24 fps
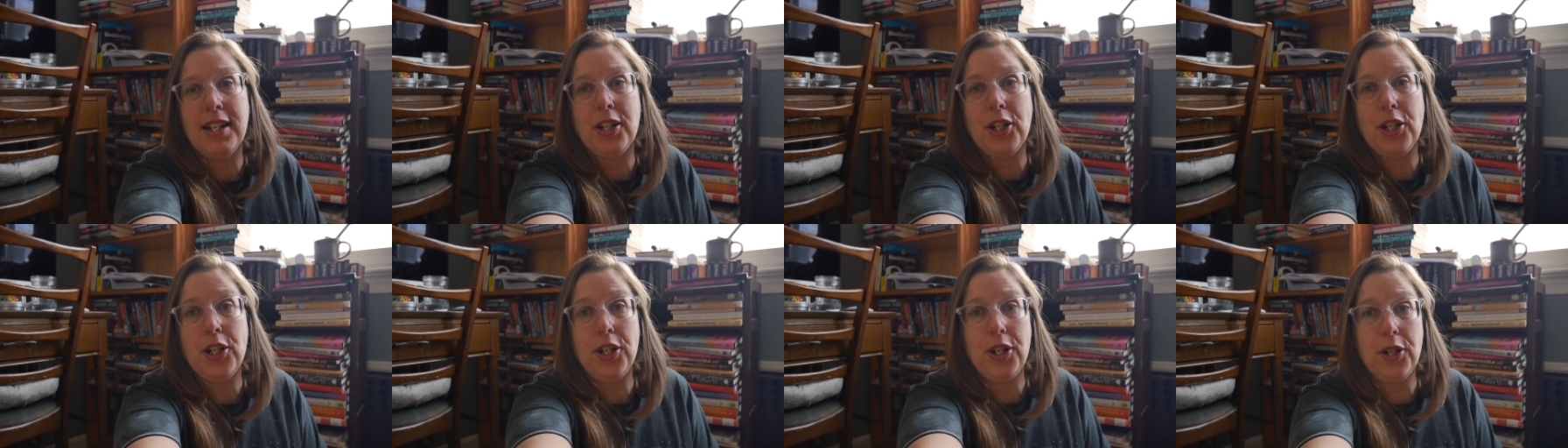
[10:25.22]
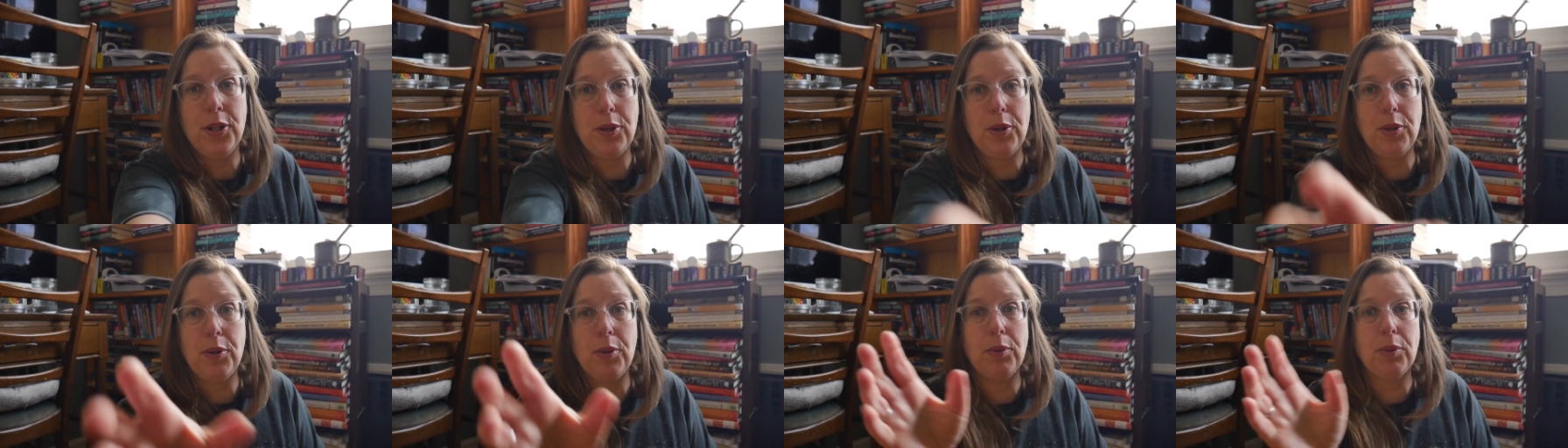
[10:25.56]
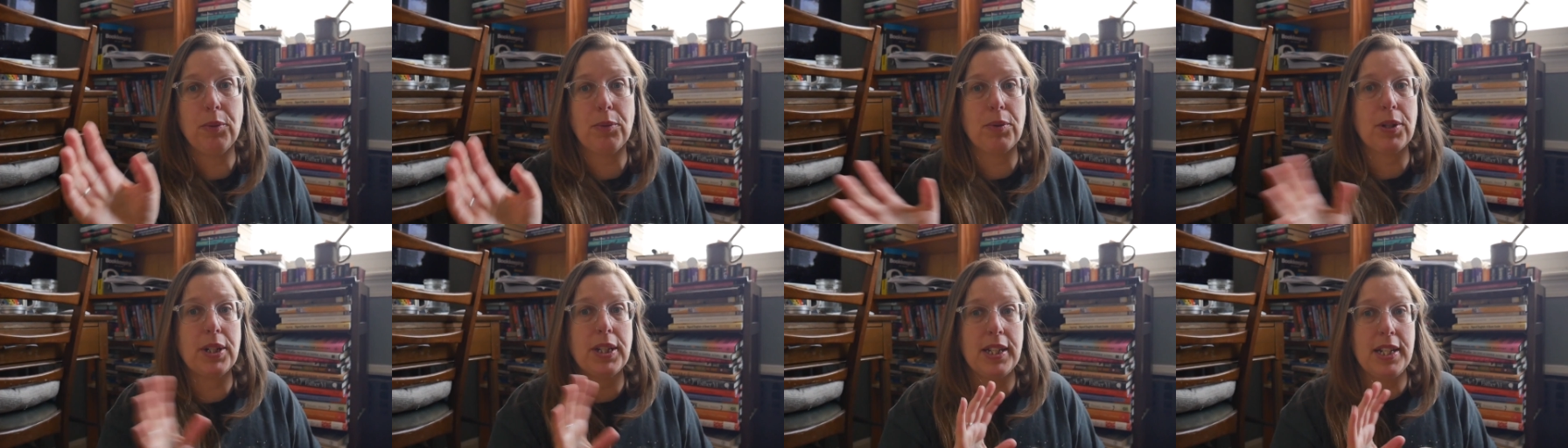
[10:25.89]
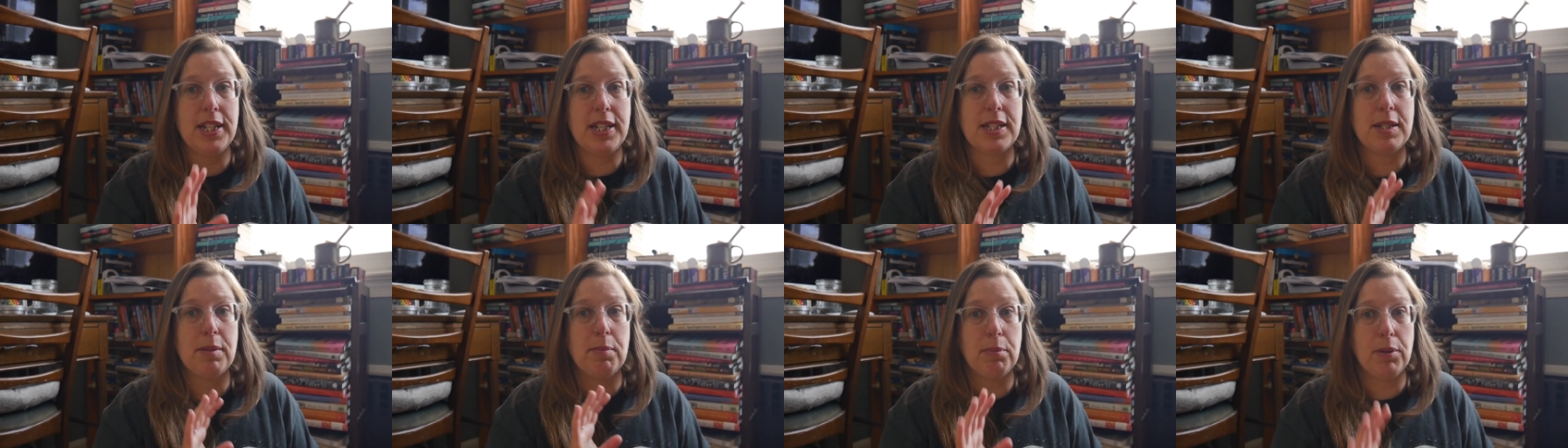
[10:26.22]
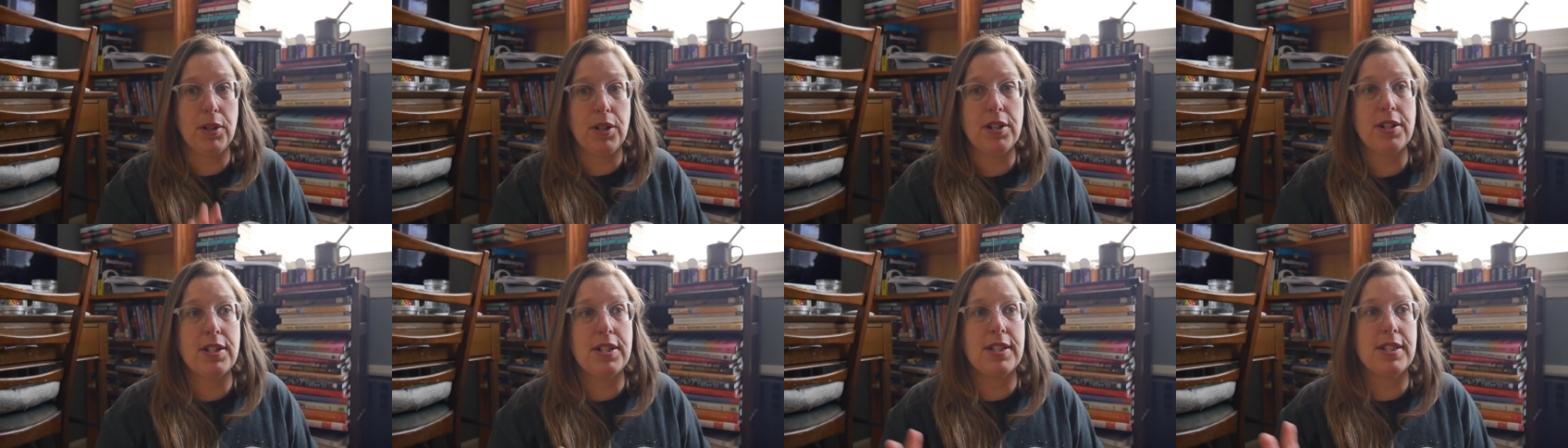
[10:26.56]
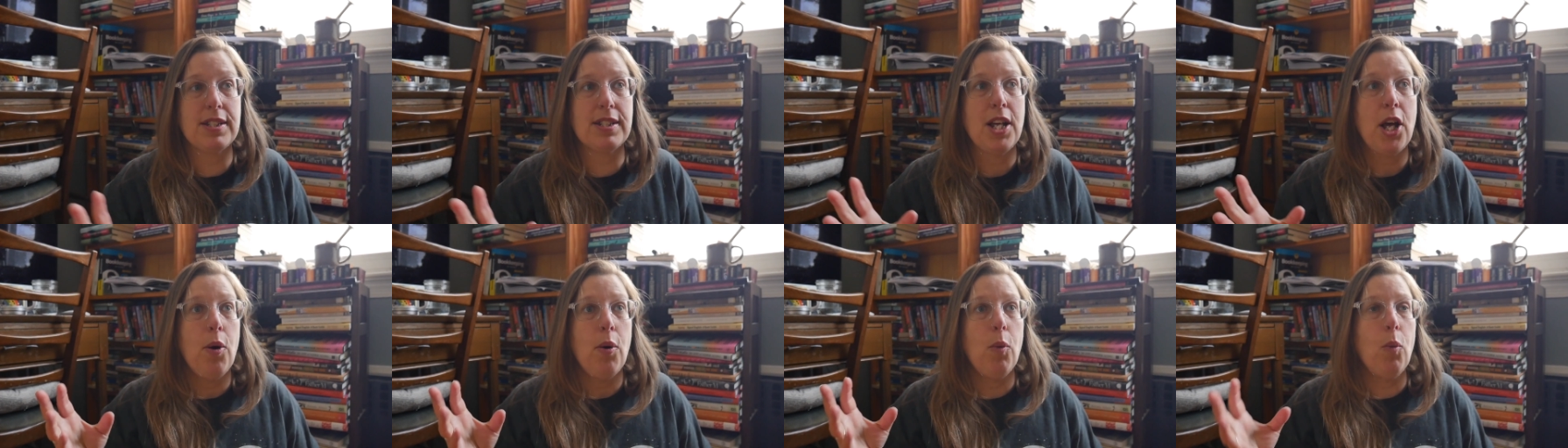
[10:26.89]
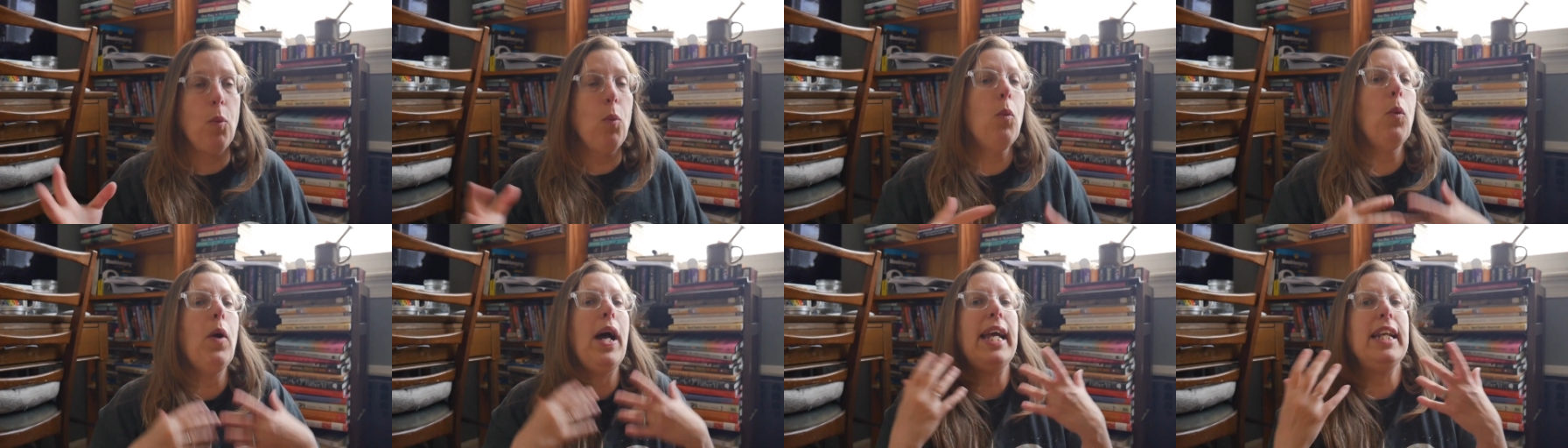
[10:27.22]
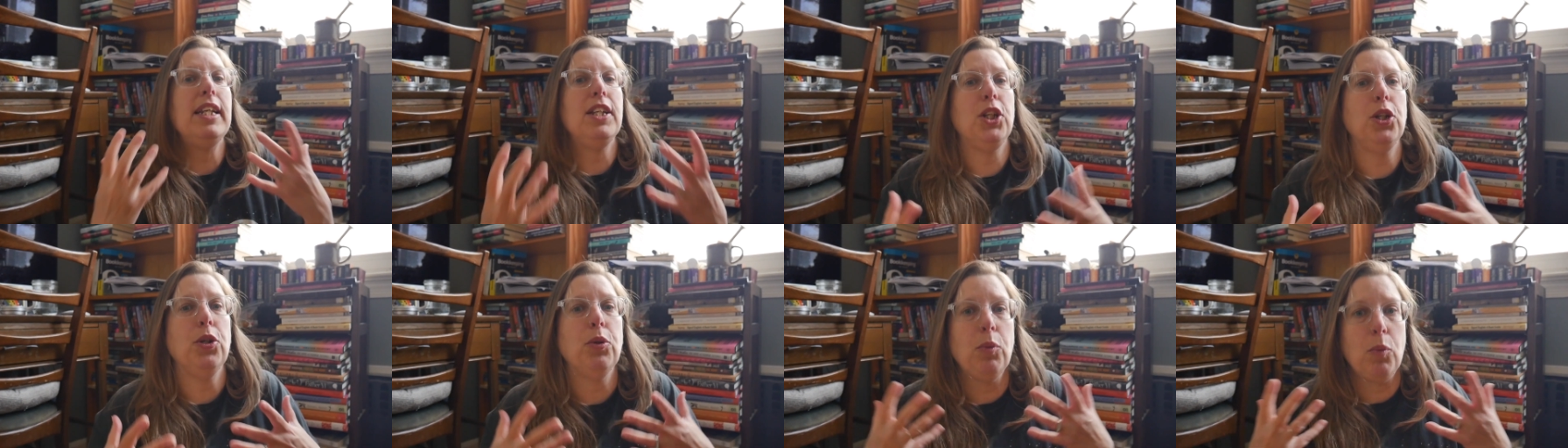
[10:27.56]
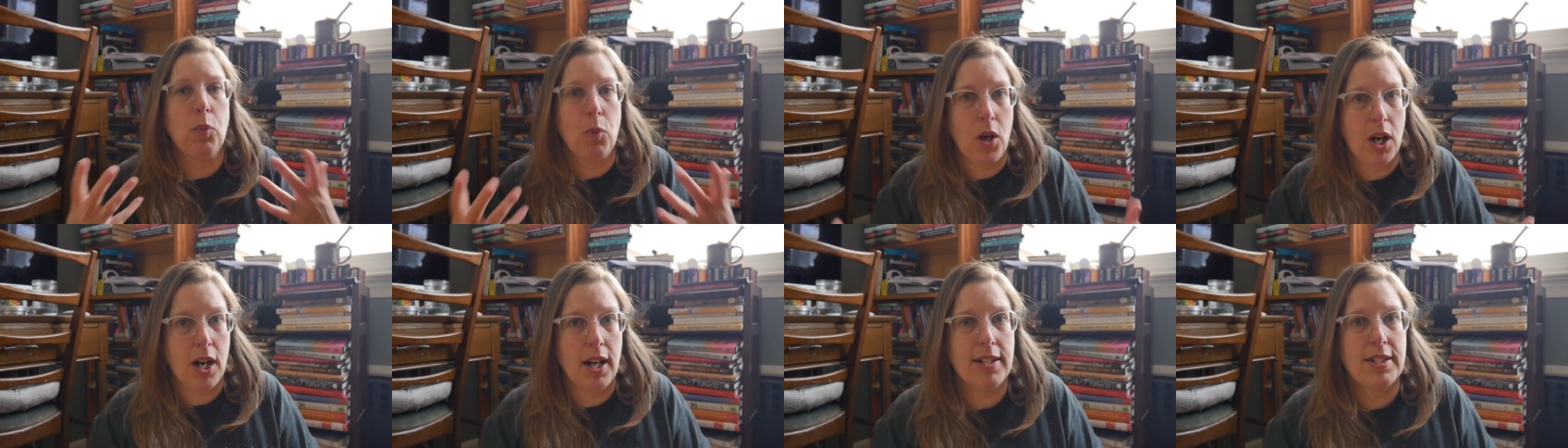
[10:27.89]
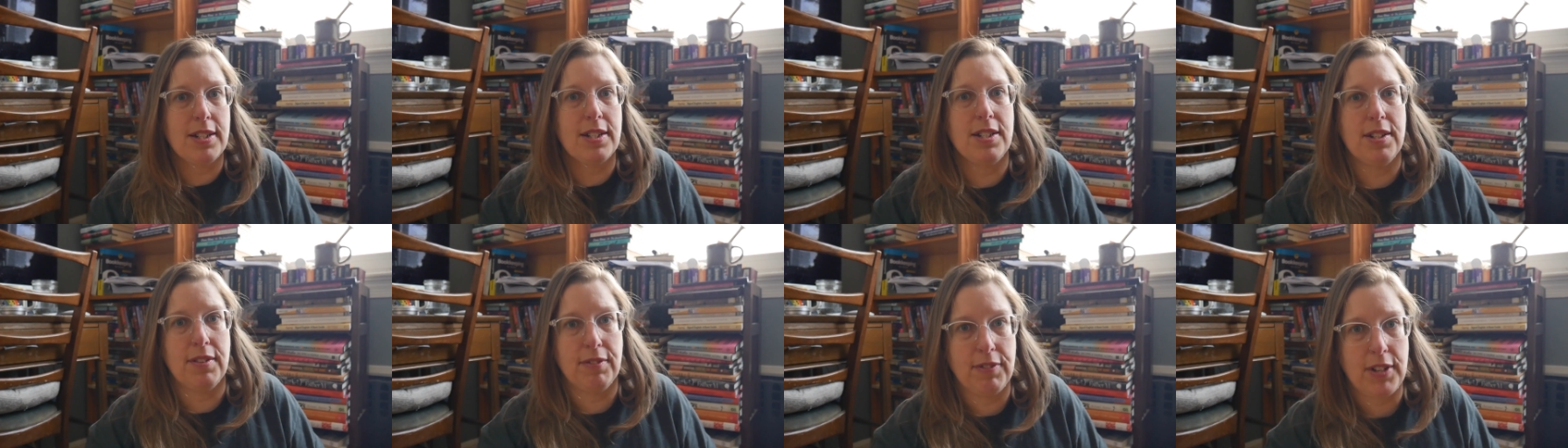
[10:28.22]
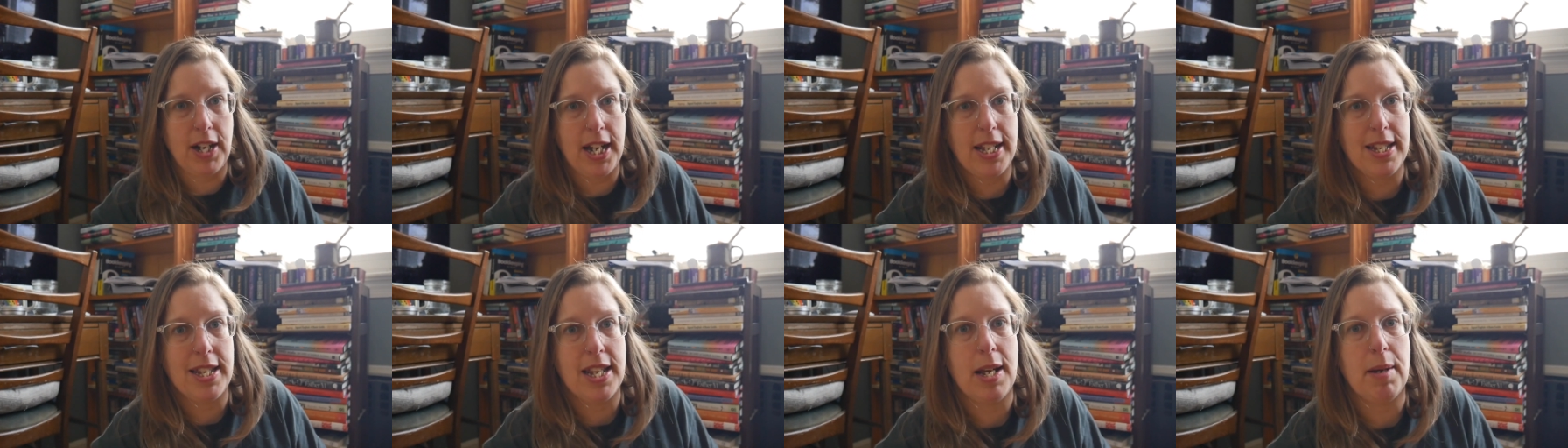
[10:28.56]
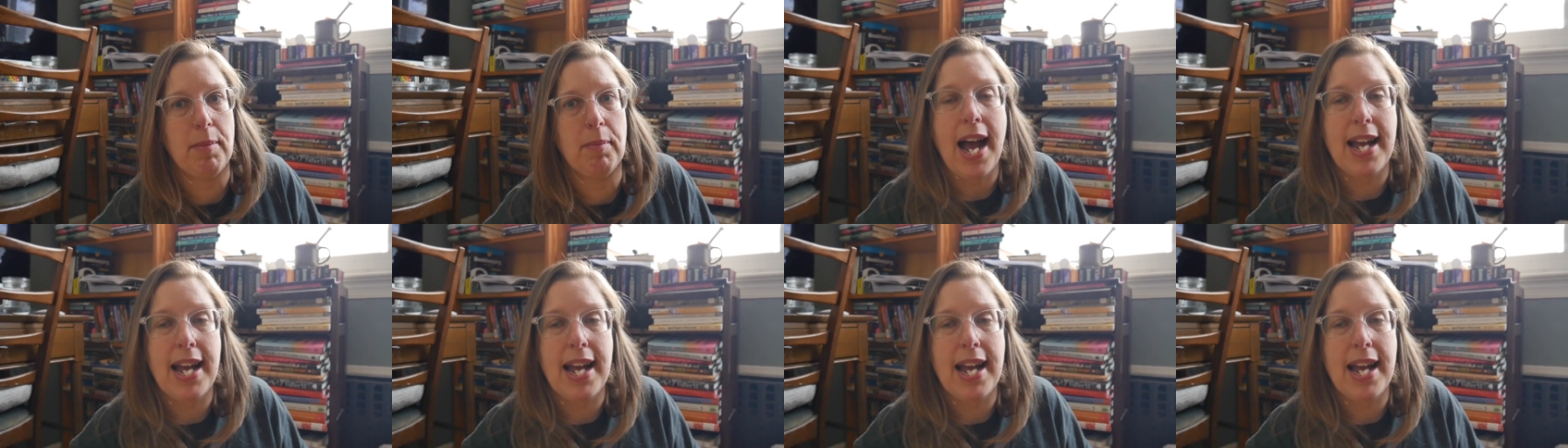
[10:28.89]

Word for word: new release books when you want to find them.